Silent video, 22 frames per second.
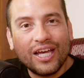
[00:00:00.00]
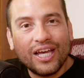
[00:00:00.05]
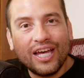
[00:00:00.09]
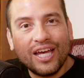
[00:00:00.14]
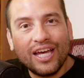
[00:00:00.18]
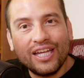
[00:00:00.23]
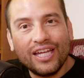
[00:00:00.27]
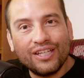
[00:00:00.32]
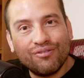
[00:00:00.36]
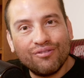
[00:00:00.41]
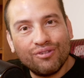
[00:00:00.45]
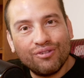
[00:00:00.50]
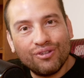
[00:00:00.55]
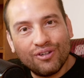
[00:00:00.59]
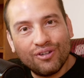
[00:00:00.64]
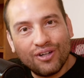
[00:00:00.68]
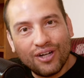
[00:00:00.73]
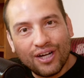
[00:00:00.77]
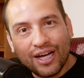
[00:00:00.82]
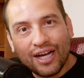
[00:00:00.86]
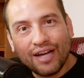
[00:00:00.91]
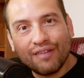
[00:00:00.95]
And if you
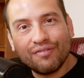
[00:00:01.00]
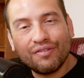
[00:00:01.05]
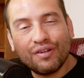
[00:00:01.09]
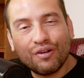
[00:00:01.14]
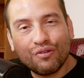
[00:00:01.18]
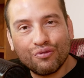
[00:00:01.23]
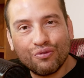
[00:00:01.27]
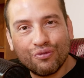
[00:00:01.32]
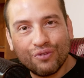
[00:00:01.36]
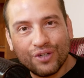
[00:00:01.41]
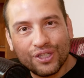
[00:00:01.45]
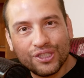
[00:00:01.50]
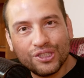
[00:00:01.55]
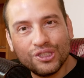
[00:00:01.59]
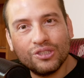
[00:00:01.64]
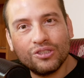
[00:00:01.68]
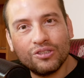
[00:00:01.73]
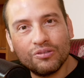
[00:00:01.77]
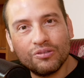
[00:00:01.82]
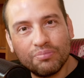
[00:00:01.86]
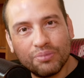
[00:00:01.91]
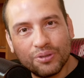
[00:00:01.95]
don't have that
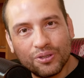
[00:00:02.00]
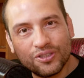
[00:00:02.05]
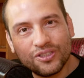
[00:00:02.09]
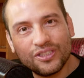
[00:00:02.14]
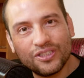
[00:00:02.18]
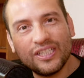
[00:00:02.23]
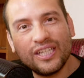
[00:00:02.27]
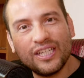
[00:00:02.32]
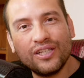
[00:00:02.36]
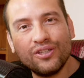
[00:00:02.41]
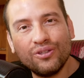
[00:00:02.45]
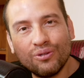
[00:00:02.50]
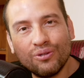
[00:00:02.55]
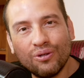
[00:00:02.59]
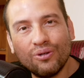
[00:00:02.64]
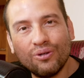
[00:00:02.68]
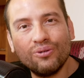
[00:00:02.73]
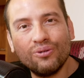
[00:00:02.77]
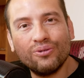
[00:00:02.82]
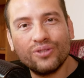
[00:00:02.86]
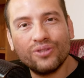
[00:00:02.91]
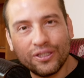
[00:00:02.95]
friction to push, then you
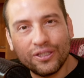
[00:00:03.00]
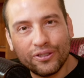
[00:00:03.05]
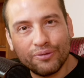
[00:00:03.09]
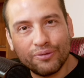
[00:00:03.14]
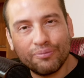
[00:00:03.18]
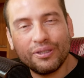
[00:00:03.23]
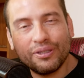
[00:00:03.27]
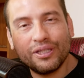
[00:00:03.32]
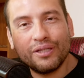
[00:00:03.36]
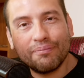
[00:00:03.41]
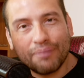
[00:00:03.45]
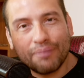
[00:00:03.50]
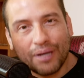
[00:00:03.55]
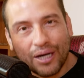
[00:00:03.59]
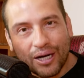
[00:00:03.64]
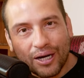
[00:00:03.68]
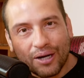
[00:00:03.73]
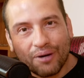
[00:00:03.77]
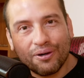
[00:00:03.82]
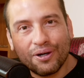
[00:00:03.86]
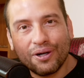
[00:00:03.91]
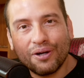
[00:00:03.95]
lose a little bit the
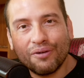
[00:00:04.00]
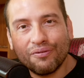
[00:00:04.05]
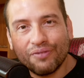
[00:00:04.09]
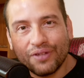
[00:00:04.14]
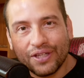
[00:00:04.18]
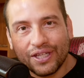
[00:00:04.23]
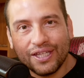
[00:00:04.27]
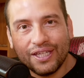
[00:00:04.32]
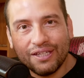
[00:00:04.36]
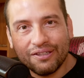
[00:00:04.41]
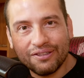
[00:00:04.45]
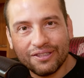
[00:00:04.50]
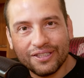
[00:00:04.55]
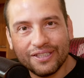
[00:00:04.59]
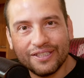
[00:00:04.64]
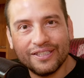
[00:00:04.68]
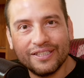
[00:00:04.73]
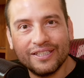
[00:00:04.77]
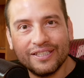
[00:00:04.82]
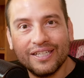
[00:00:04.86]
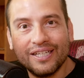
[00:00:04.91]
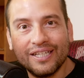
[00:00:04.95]
power of the
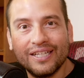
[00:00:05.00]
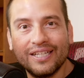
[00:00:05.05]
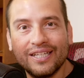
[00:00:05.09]
guillotine.